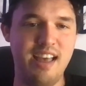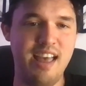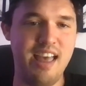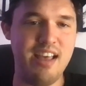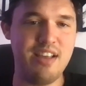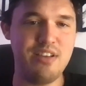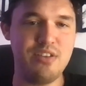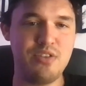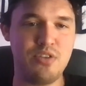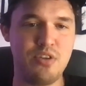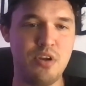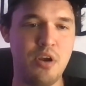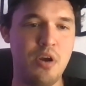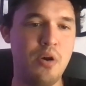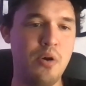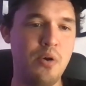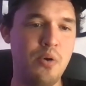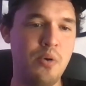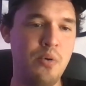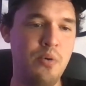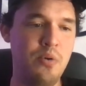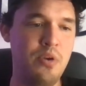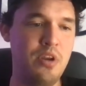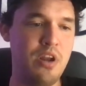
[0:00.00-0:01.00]
And
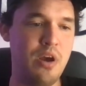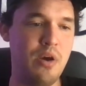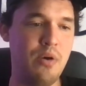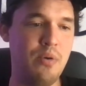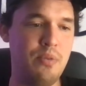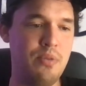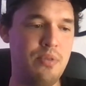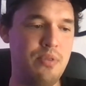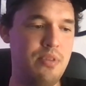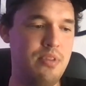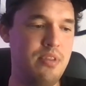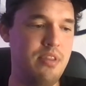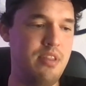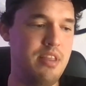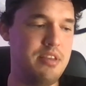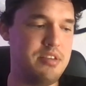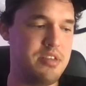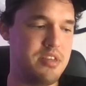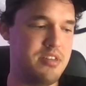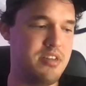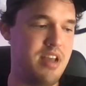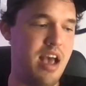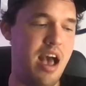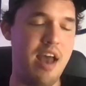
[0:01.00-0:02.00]
so,
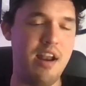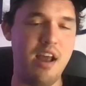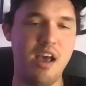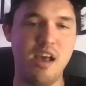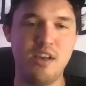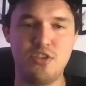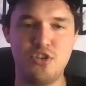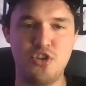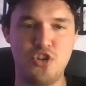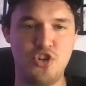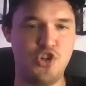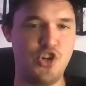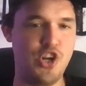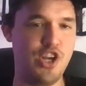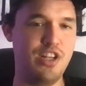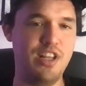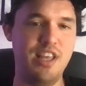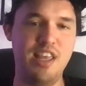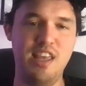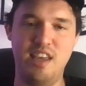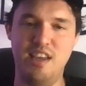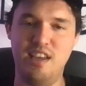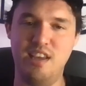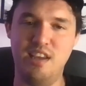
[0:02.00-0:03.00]
this is not us
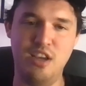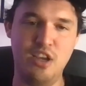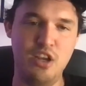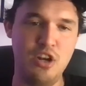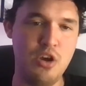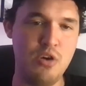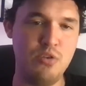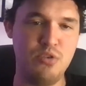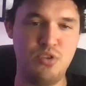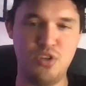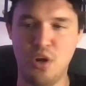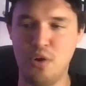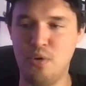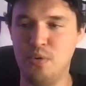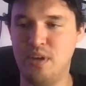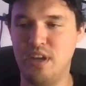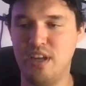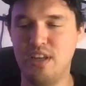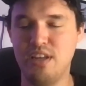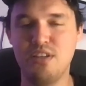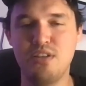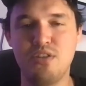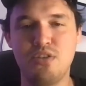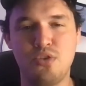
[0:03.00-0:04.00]
shilling,
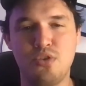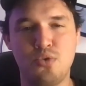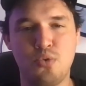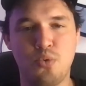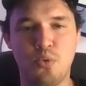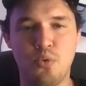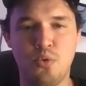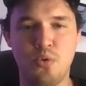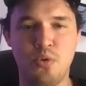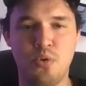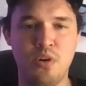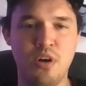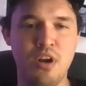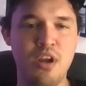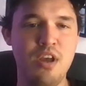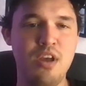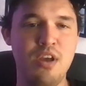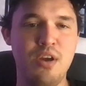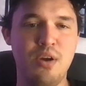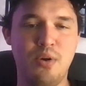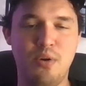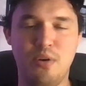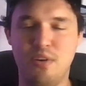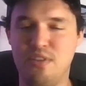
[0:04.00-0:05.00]
tokens or
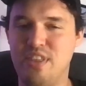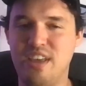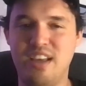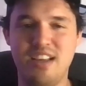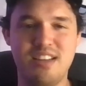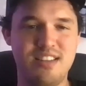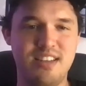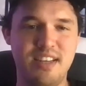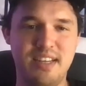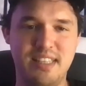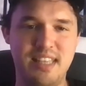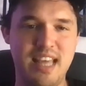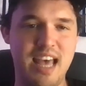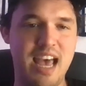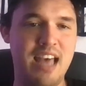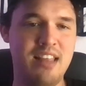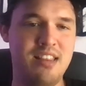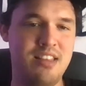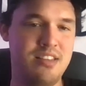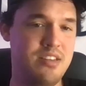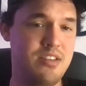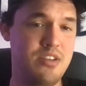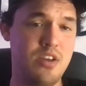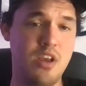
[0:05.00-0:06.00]
things like
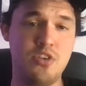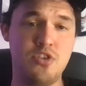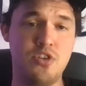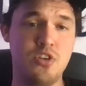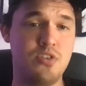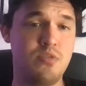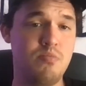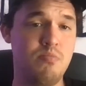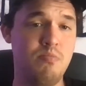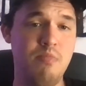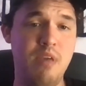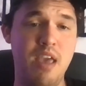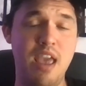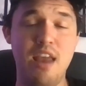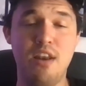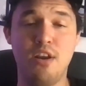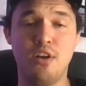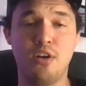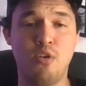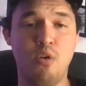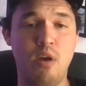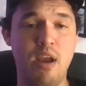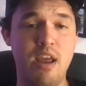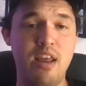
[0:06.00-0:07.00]
that. This is us just
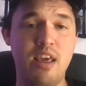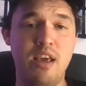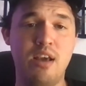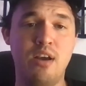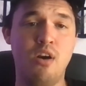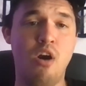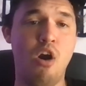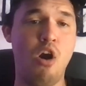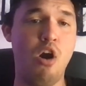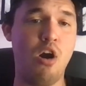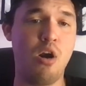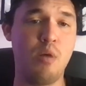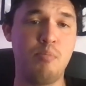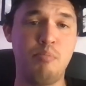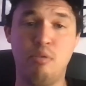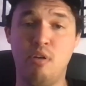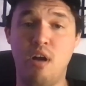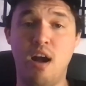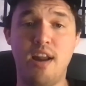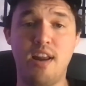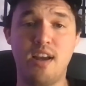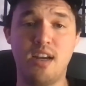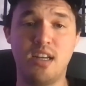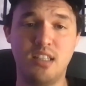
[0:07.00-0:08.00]
integrating our
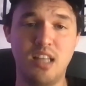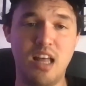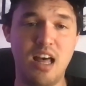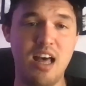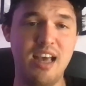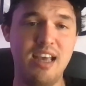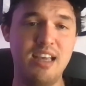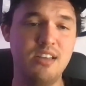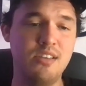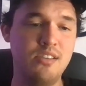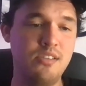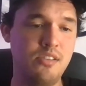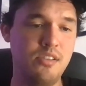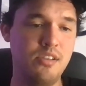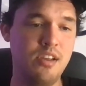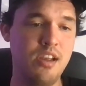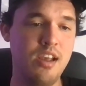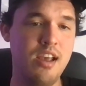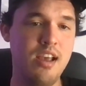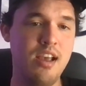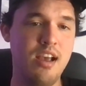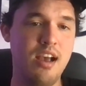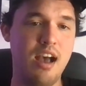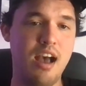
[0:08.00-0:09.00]
product lines
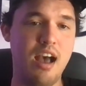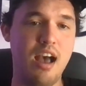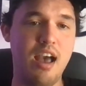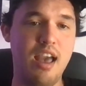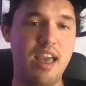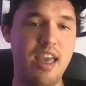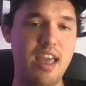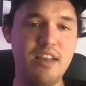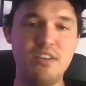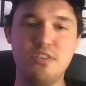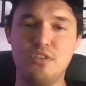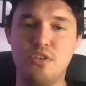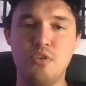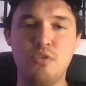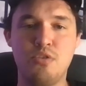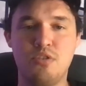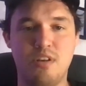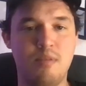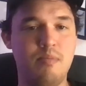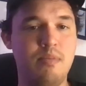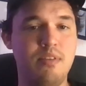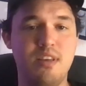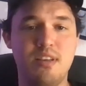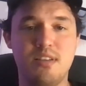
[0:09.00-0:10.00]
into
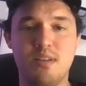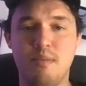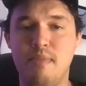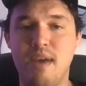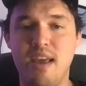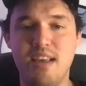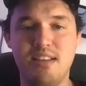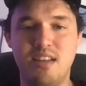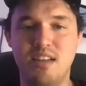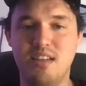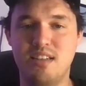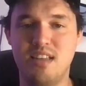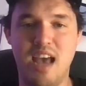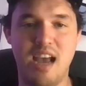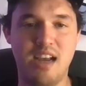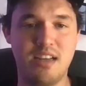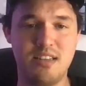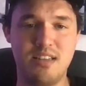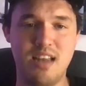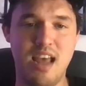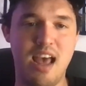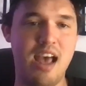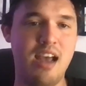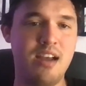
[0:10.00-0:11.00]
some of these amazing tech
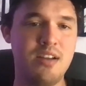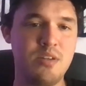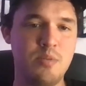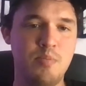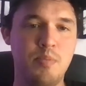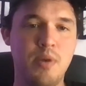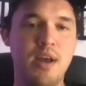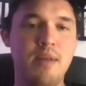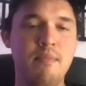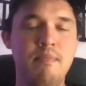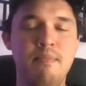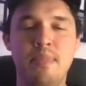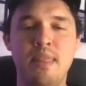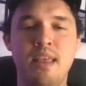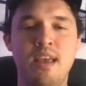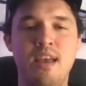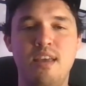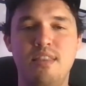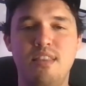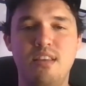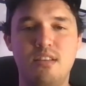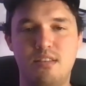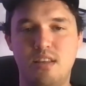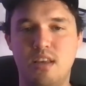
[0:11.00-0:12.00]
stacks. But
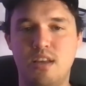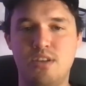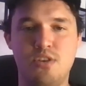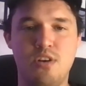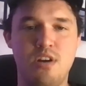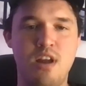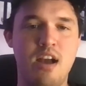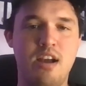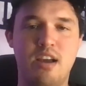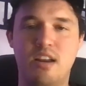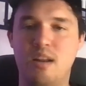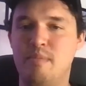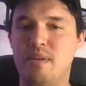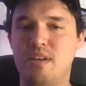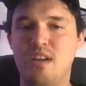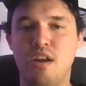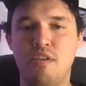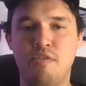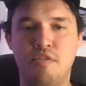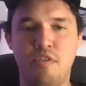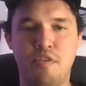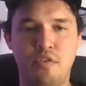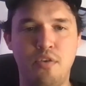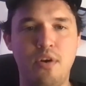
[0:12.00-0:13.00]
these things are not going to be
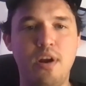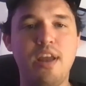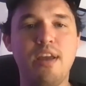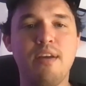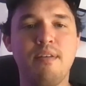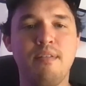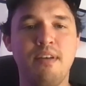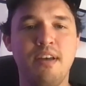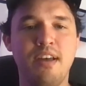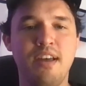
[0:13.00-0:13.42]
done for free.